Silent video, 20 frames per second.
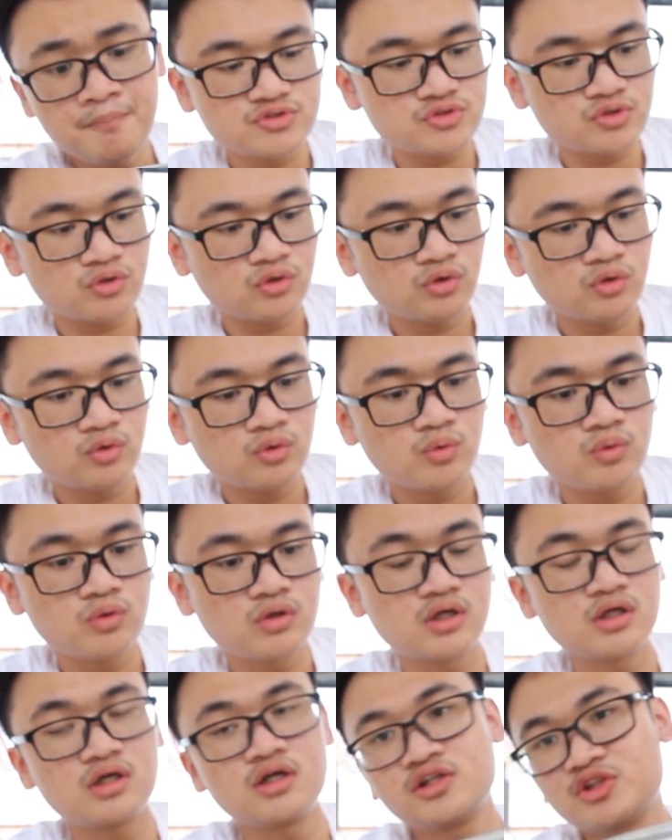So
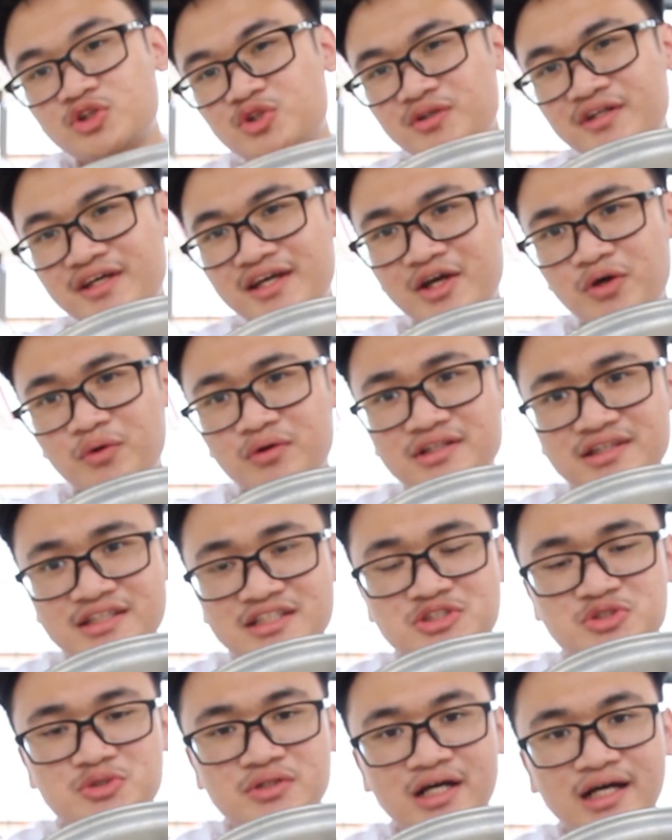today I'm going to
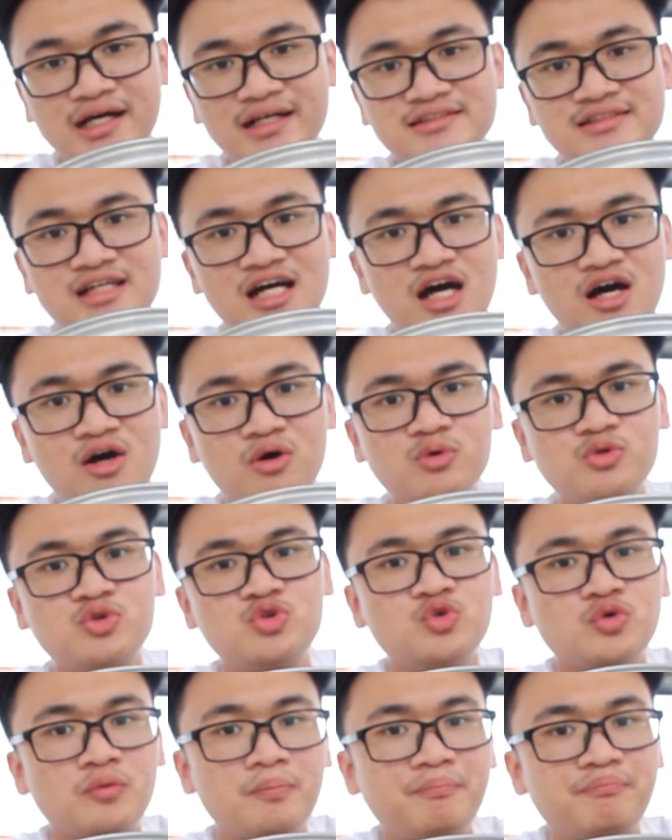teach you guys how
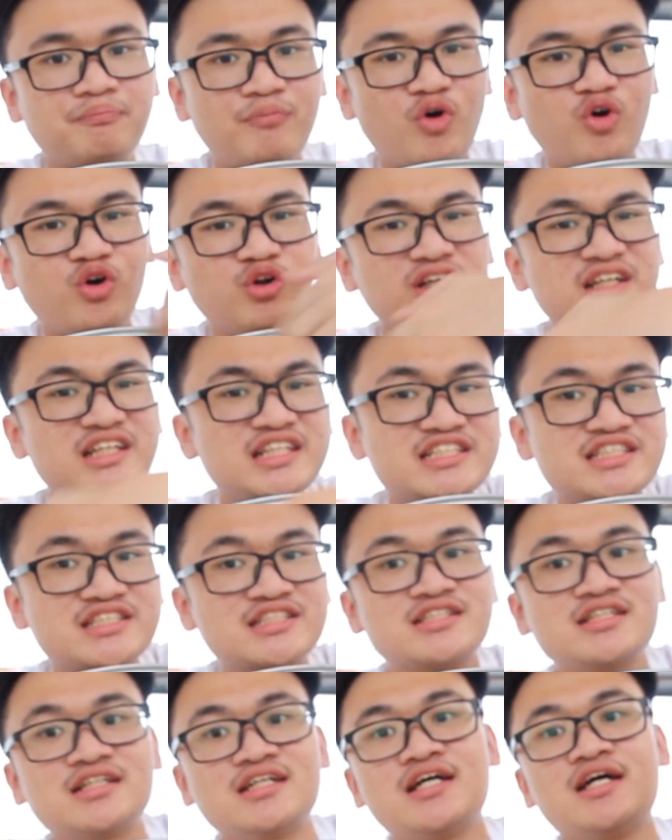to
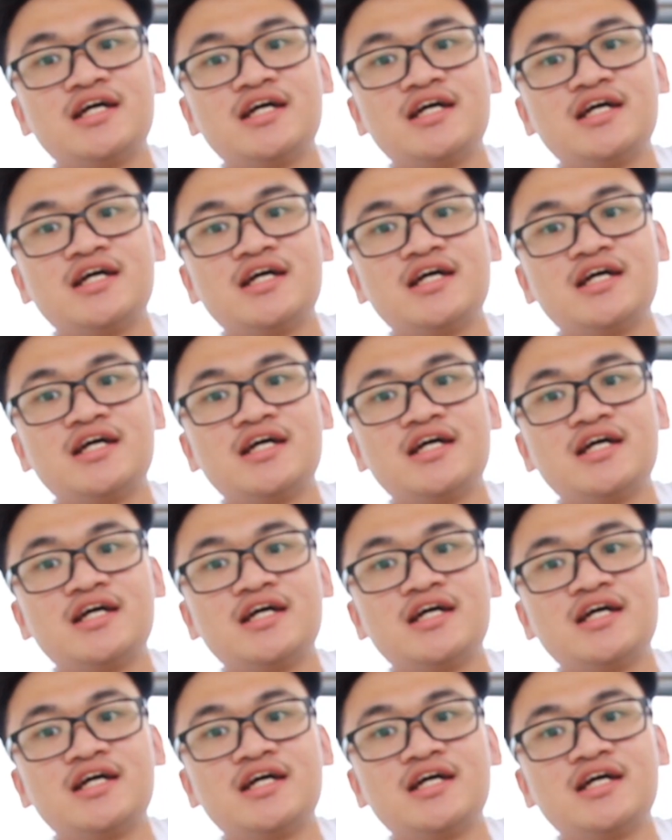polish